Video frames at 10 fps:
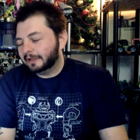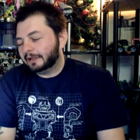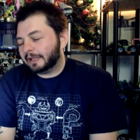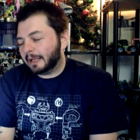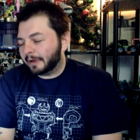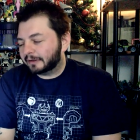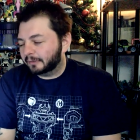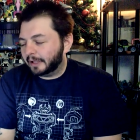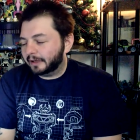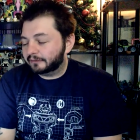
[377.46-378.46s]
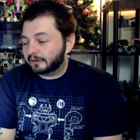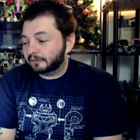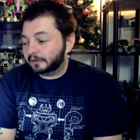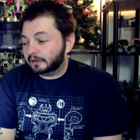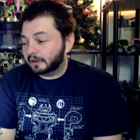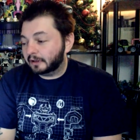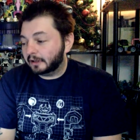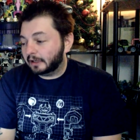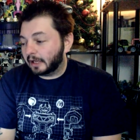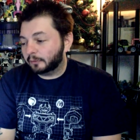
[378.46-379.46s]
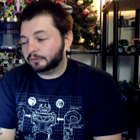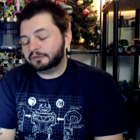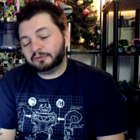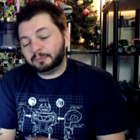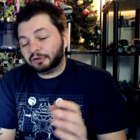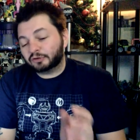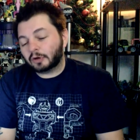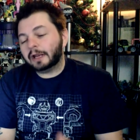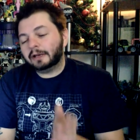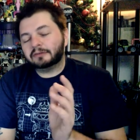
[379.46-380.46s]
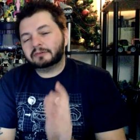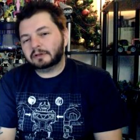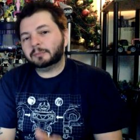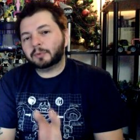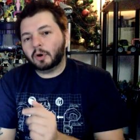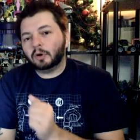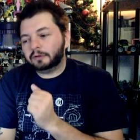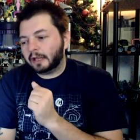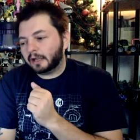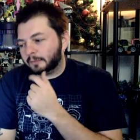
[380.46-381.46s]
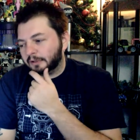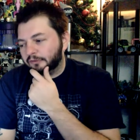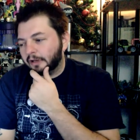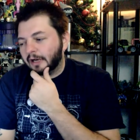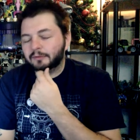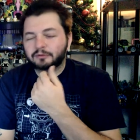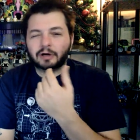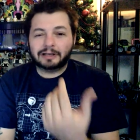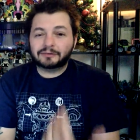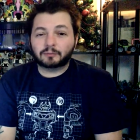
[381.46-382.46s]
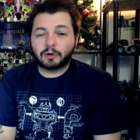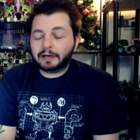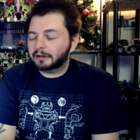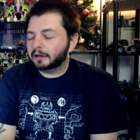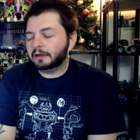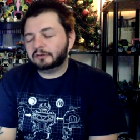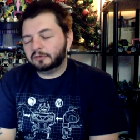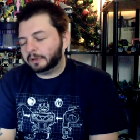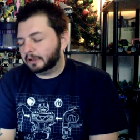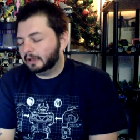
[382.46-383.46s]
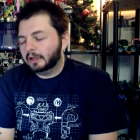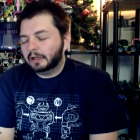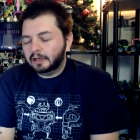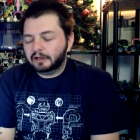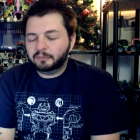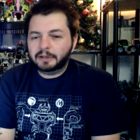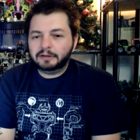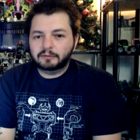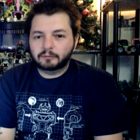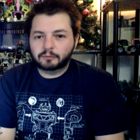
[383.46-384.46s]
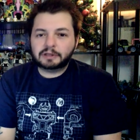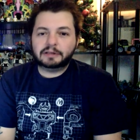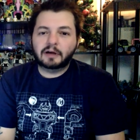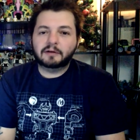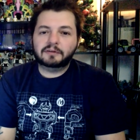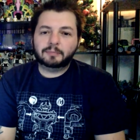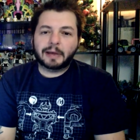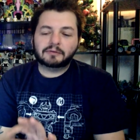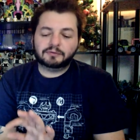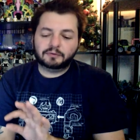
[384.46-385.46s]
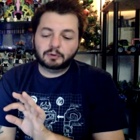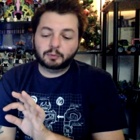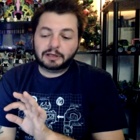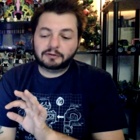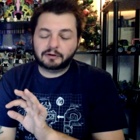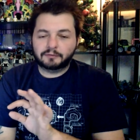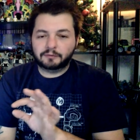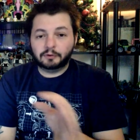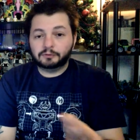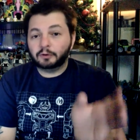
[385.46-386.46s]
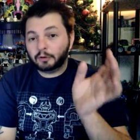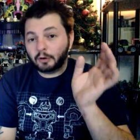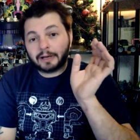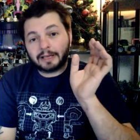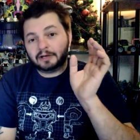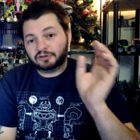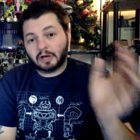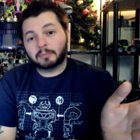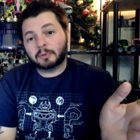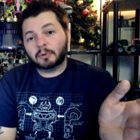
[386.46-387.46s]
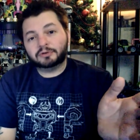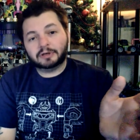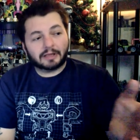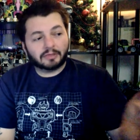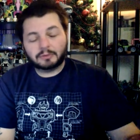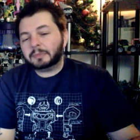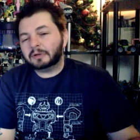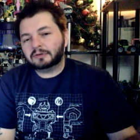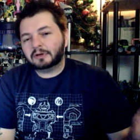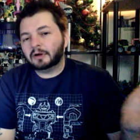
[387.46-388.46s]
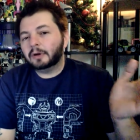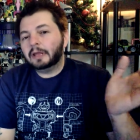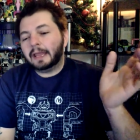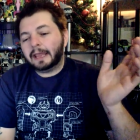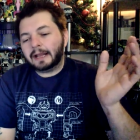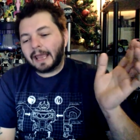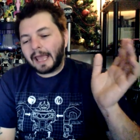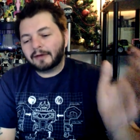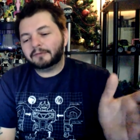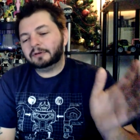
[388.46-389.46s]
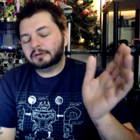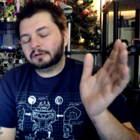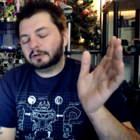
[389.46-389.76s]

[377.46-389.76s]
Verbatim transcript: came back to bed and stuff and uh, and I was just been trying to sleep all day. I've been and I try to get some writing done. It's just been it's been really tough these past few weeks. Uh, for those that don't know, I got a job promotion like three months ago and I haven't